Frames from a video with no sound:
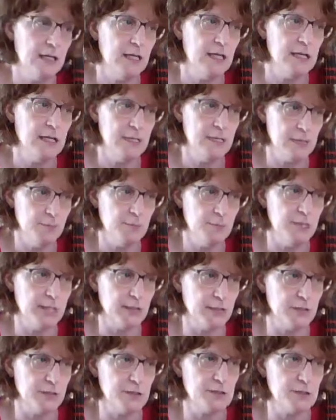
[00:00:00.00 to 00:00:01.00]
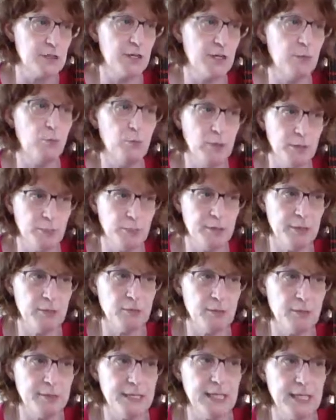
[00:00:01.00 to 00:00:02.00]
in the middle, so I will be
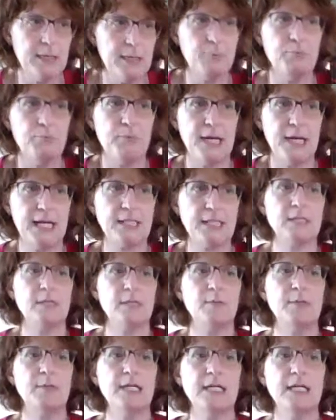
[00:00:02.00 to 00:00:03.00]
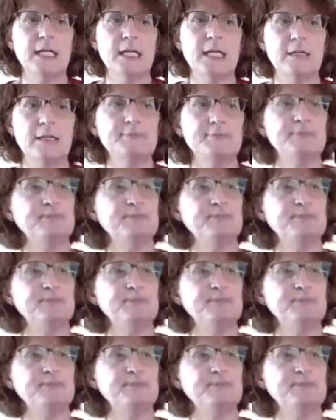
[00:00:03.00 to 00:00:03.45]
repeating back to the beginning.